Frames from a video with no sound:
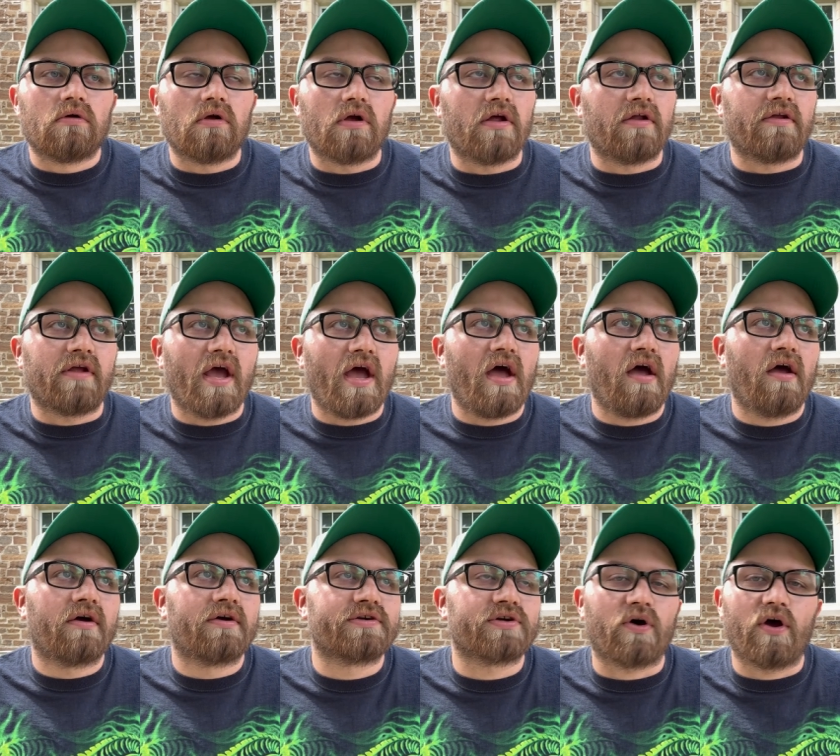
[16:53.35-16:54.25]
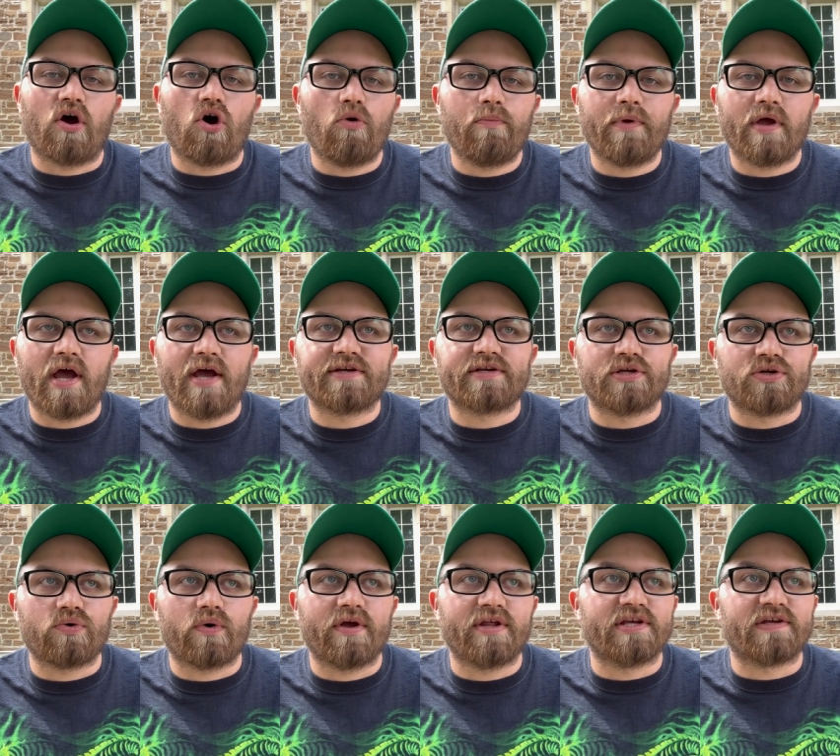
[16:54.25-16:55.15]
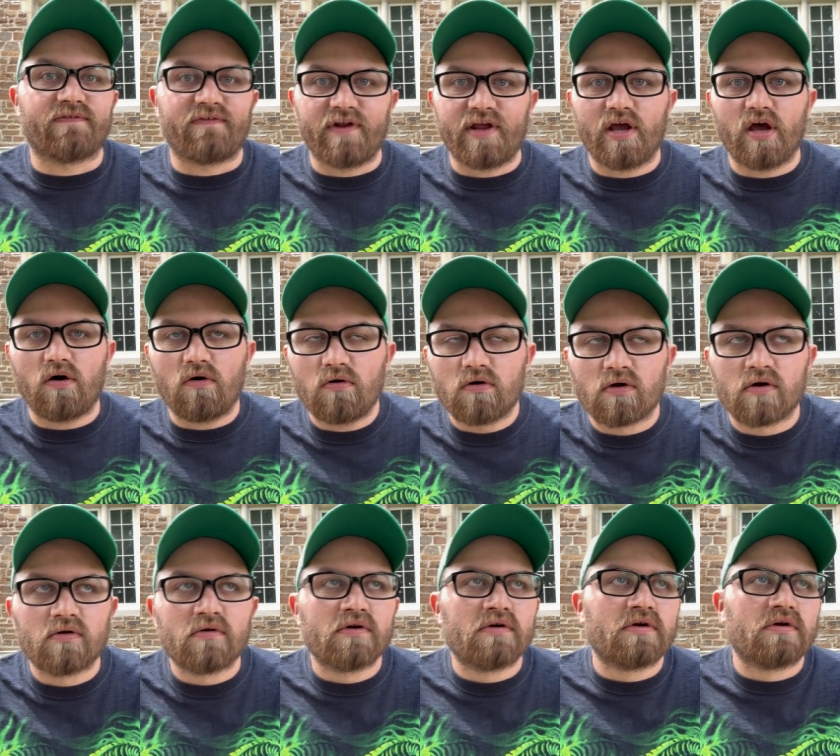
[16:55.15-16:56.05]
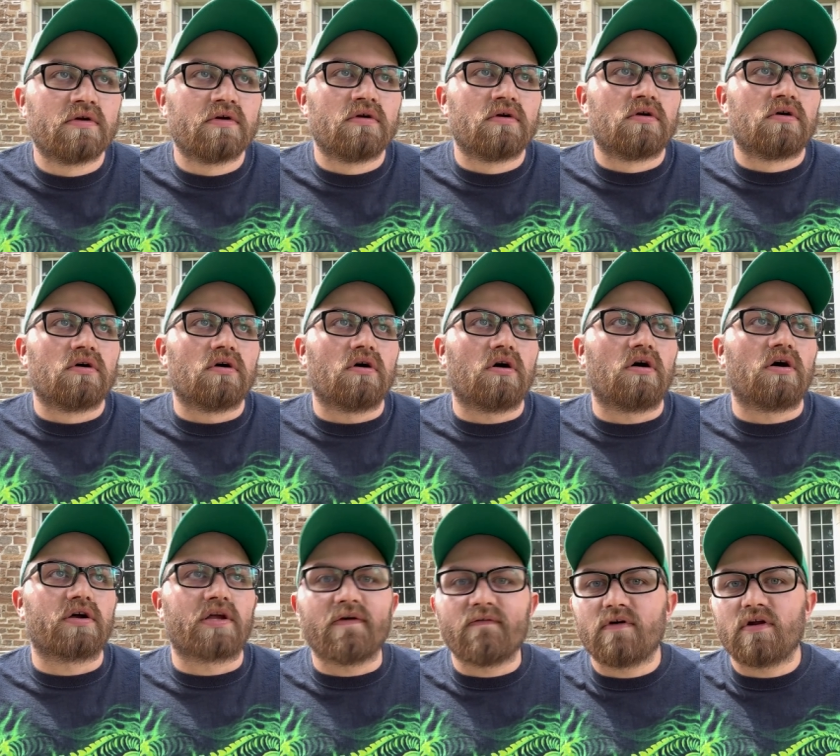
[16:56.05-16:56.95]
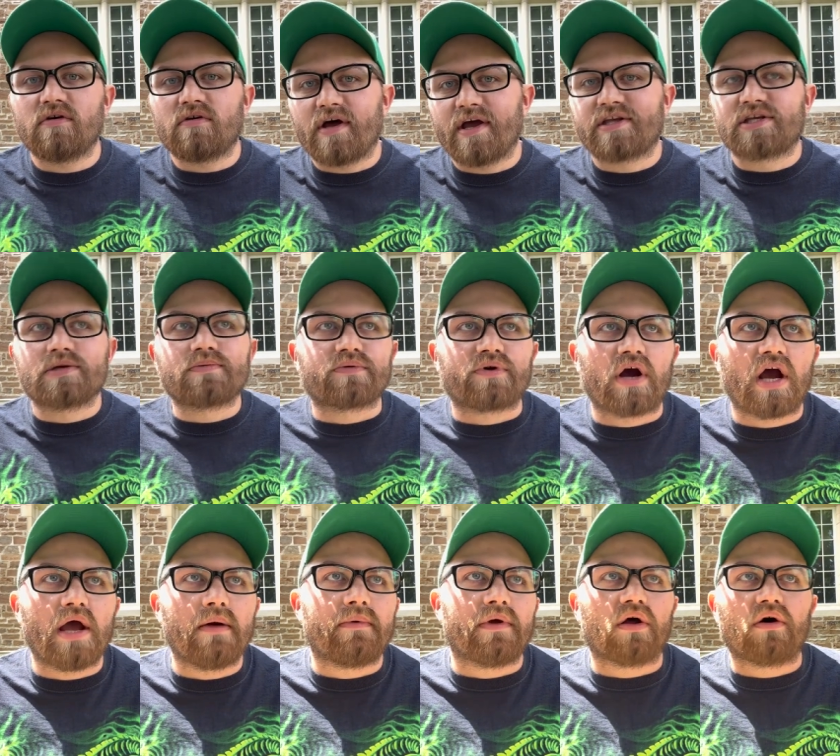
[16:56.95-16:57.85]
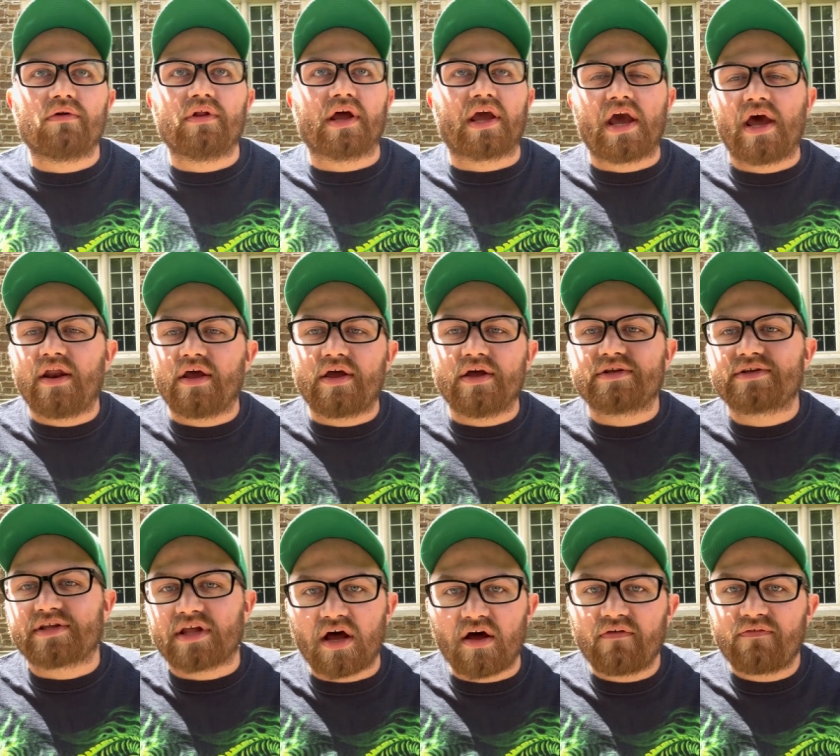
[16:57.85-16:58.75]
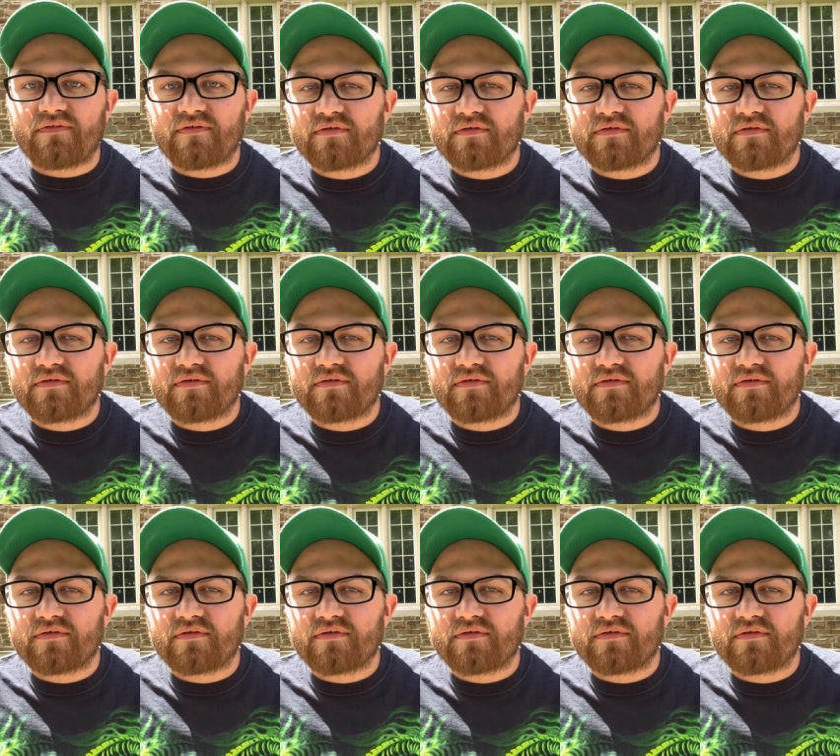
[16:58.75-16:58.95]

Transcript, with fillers: And yeah, so I hope you guys enjoyed this video. Uh, give it a like, subscribe, and all that kind of good stuff.